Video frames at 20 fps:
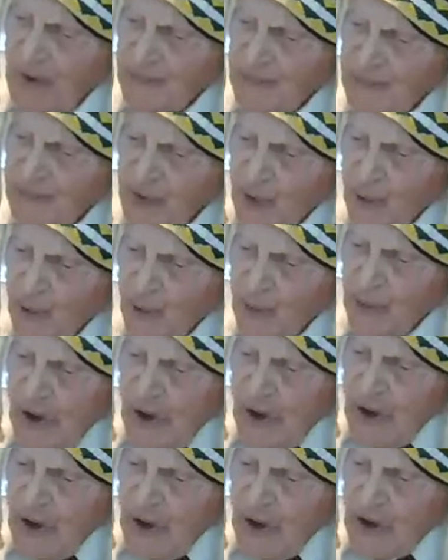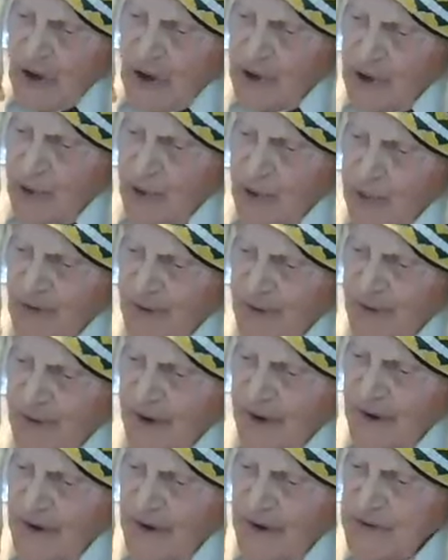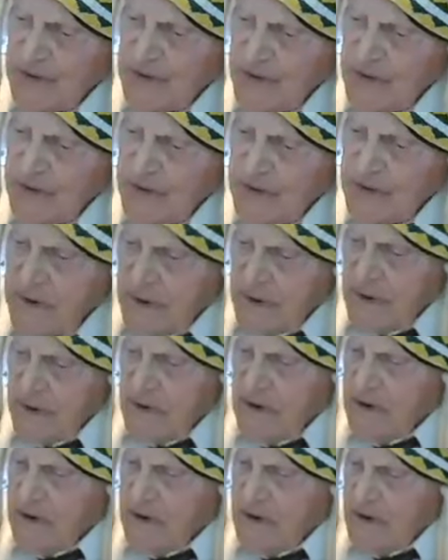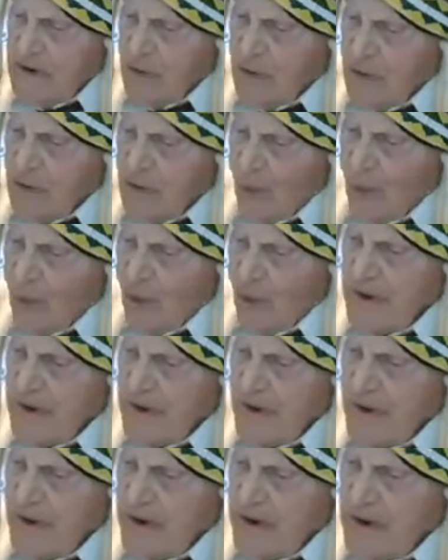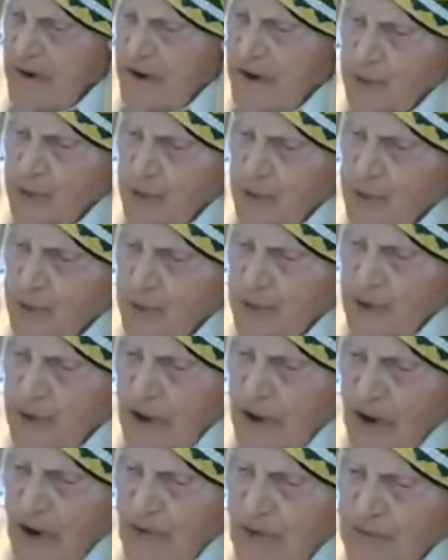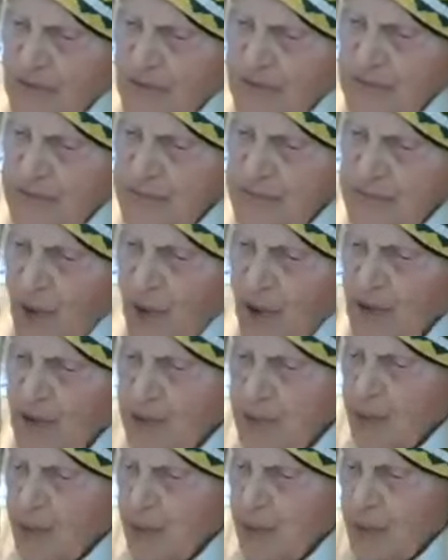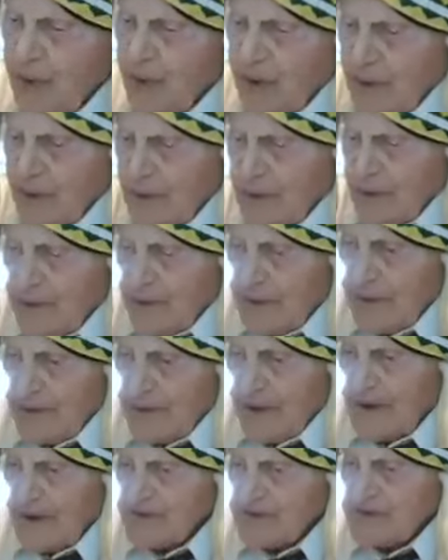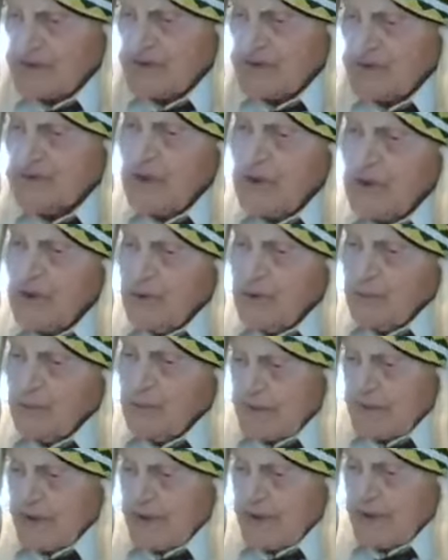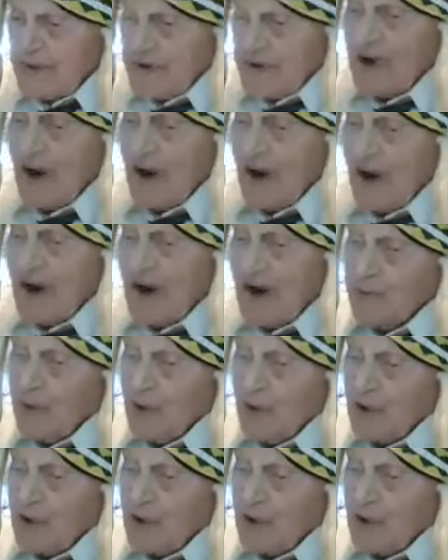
Buffalo, to my friend Warren A. Magruder of Baltimore, Maryland. And that's written inside of a